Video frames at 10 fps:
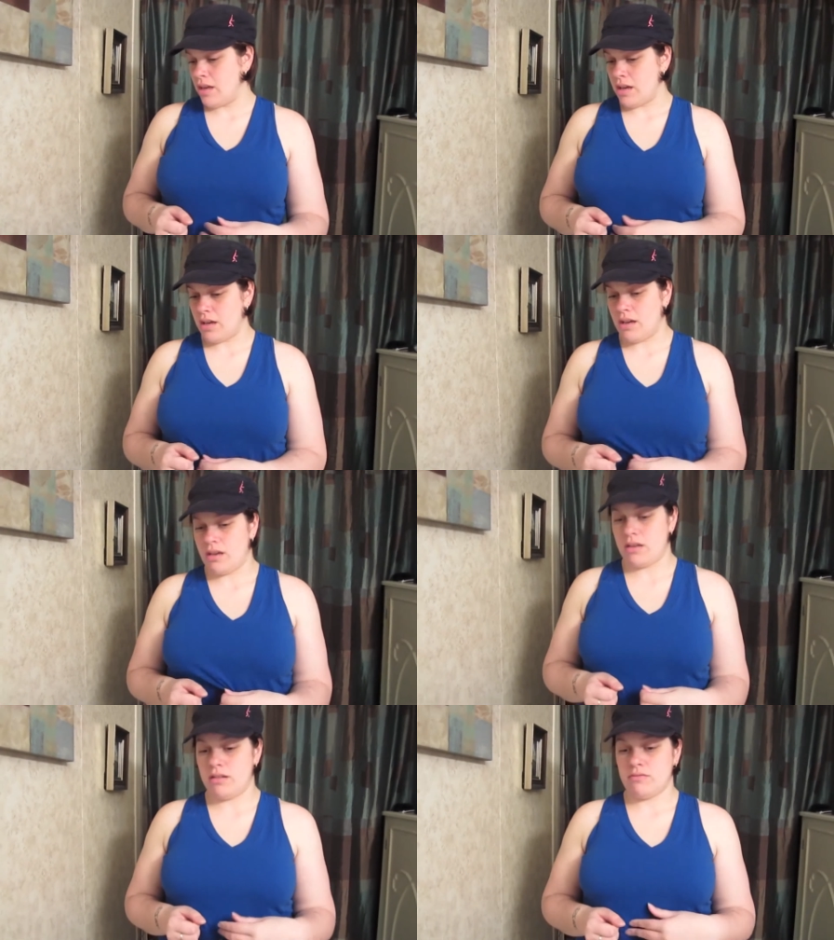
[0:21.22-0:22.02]

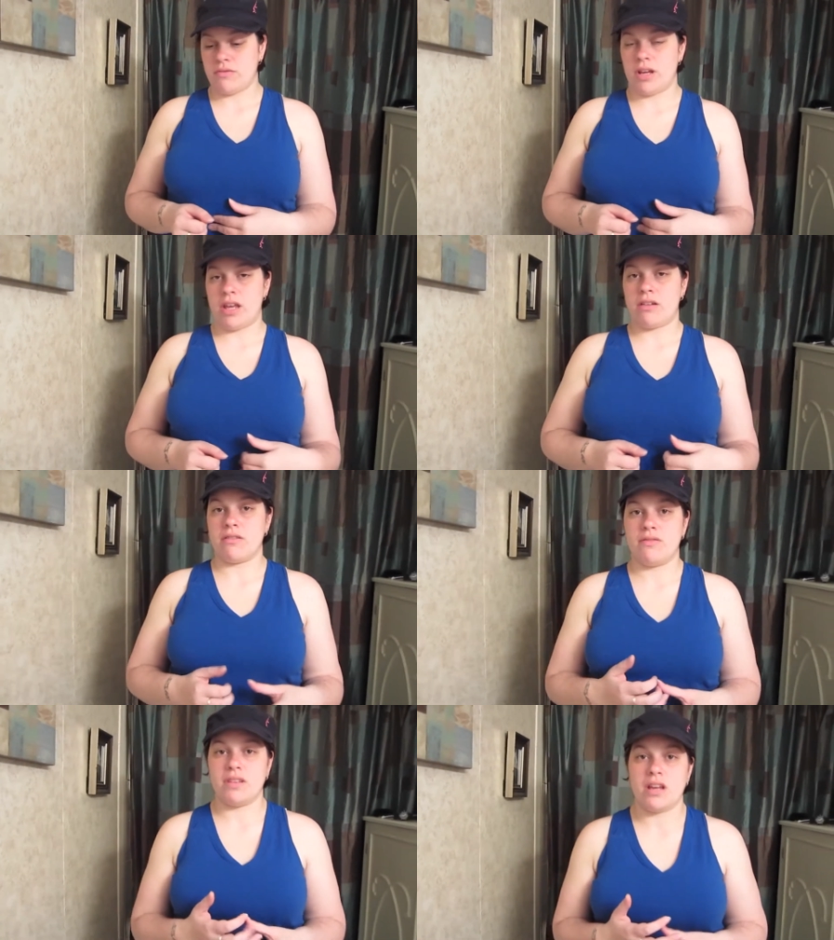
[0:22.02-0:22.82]
right
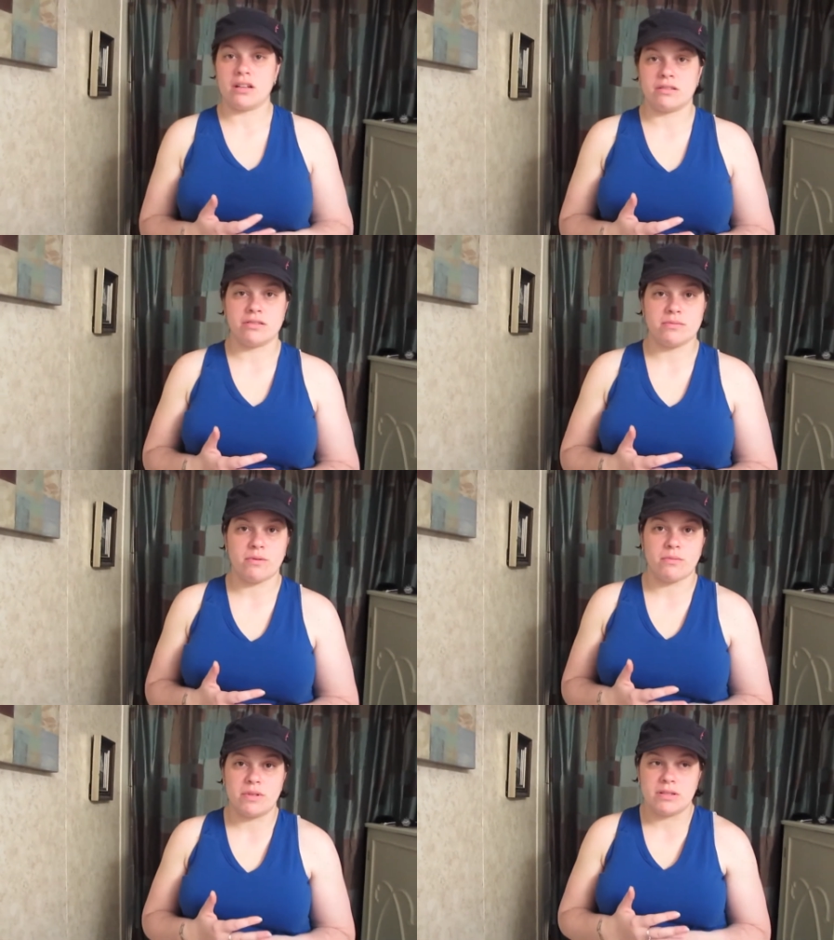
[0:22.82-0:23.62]
out of the doctor's
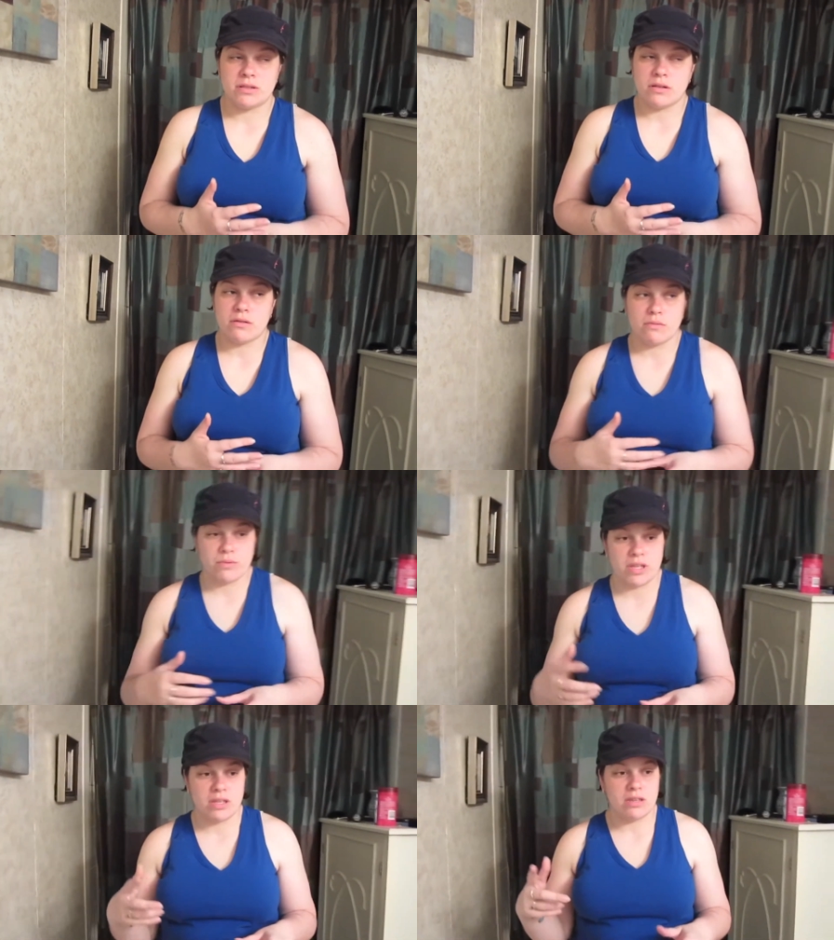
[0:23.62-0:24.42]
appointment. So
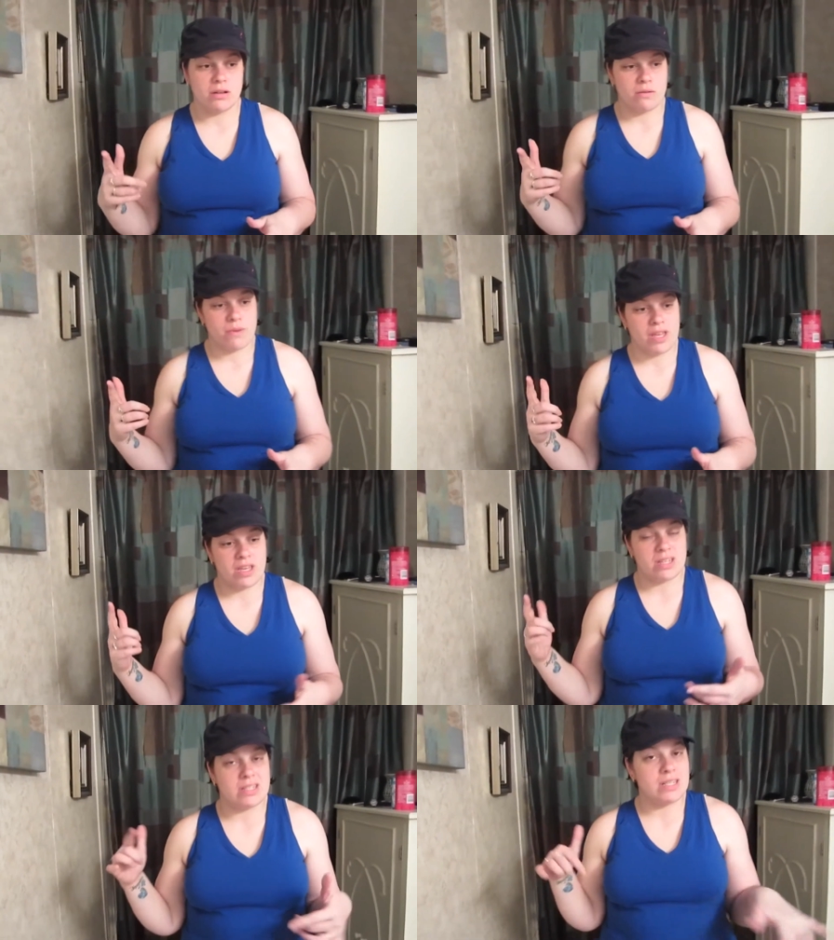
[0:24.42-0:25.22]
we are
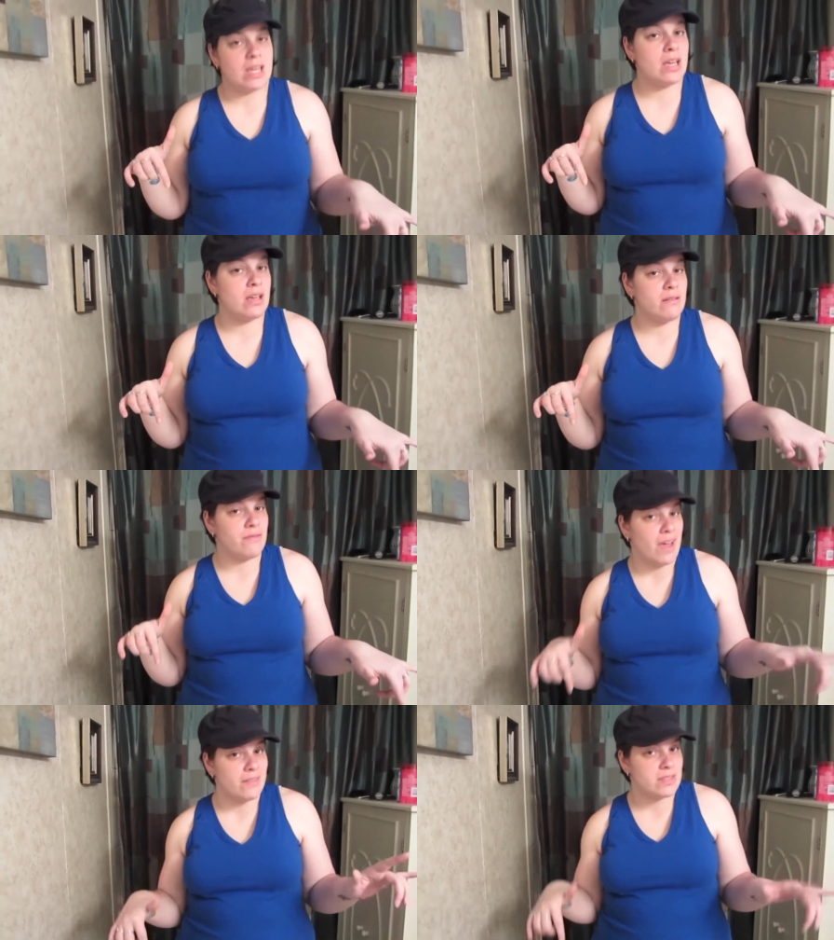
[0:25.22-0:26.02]
weighing in today,
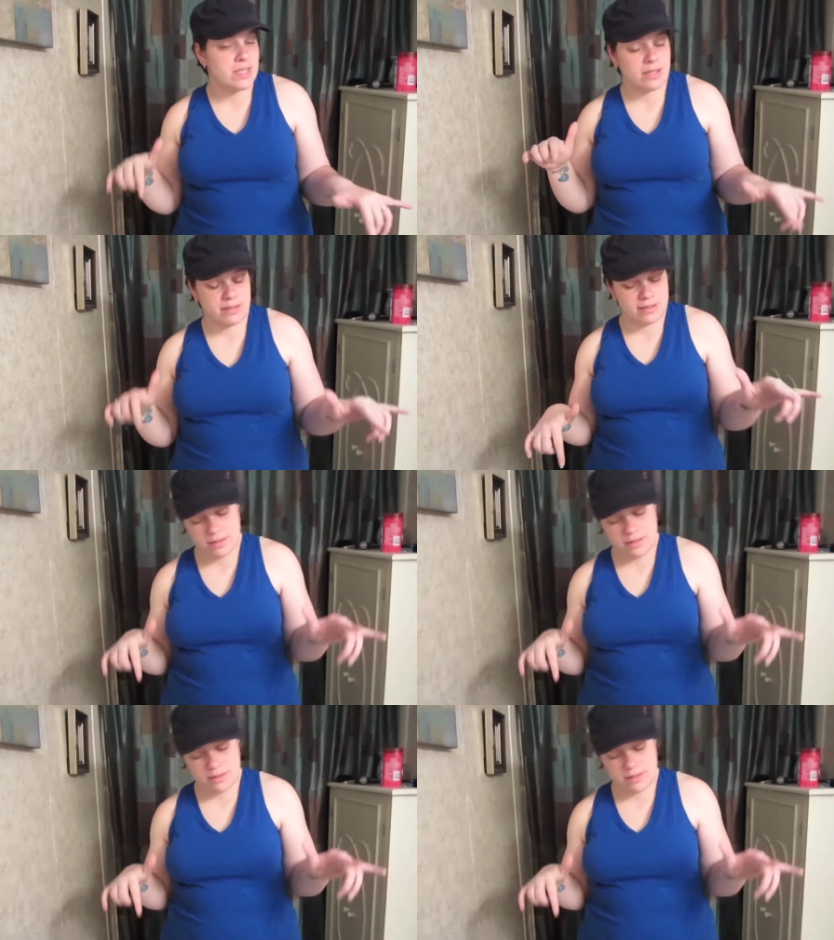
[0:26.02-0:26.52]
5'6",